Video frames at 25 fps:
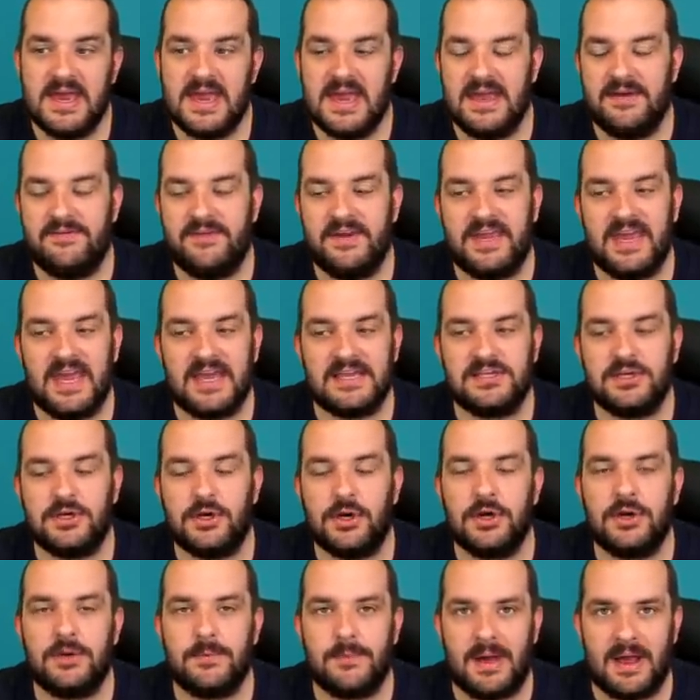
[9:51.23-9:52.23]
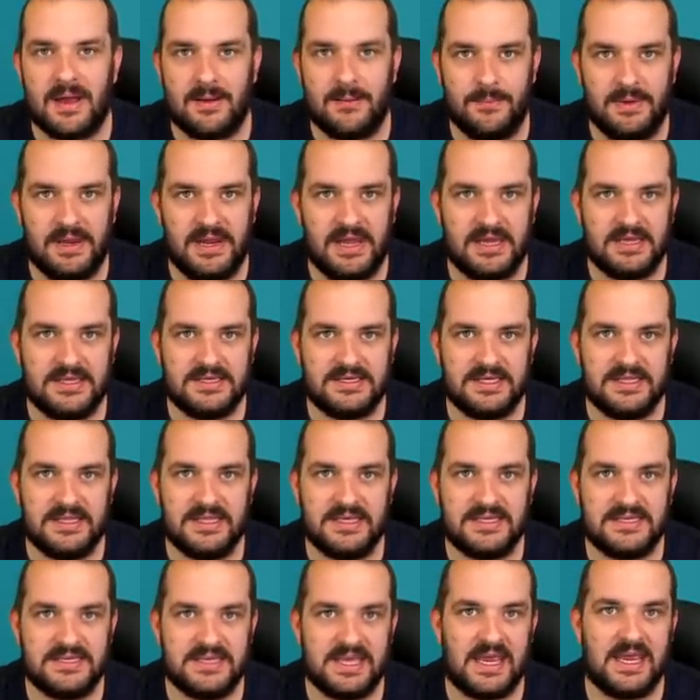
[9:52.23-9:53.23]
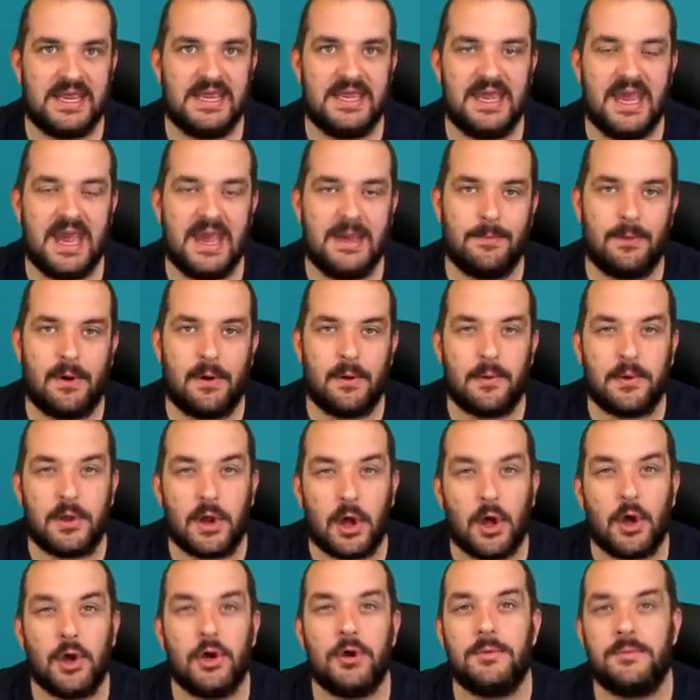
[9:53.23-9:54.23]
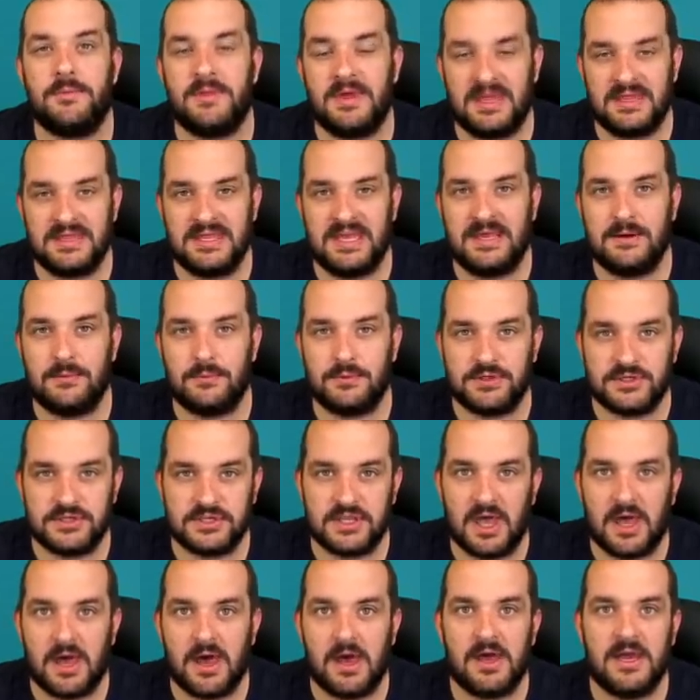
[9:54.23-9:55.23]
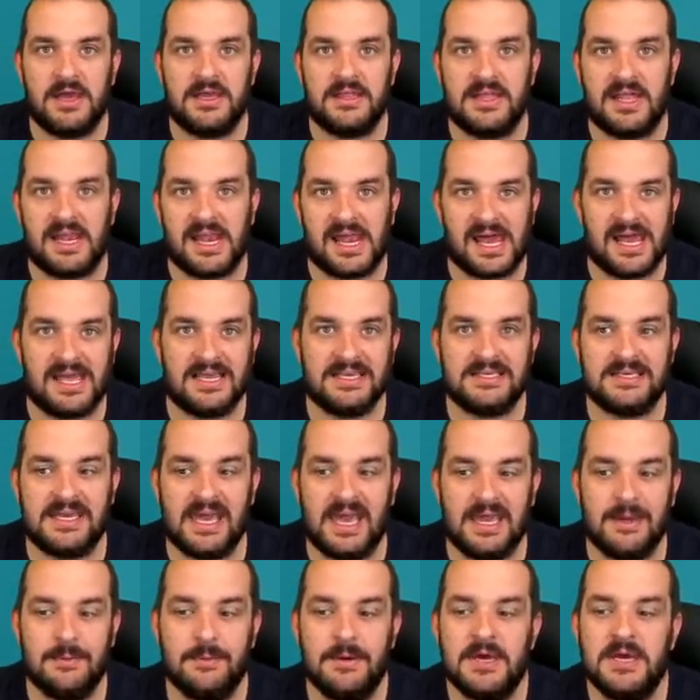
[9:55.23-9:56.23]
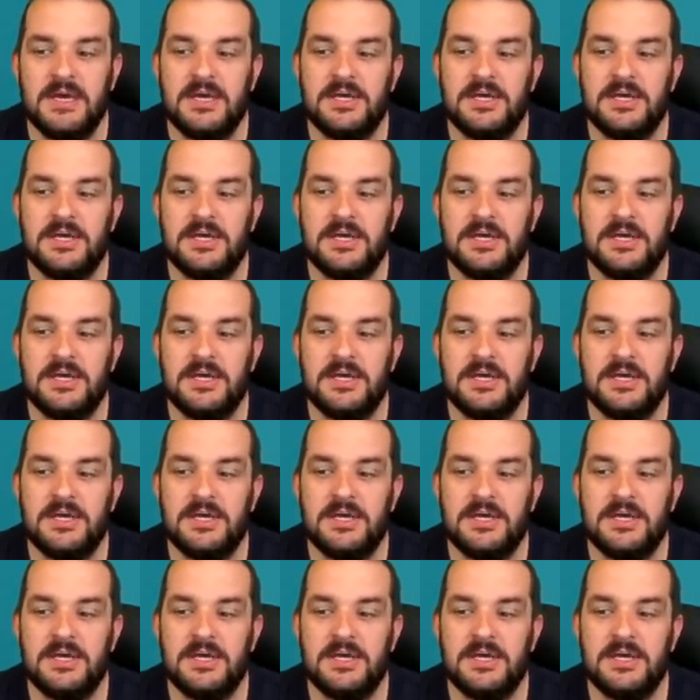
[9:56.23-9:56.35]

If he gets a good amount of minutes in this second game, I would hope then that he'll start in the last game.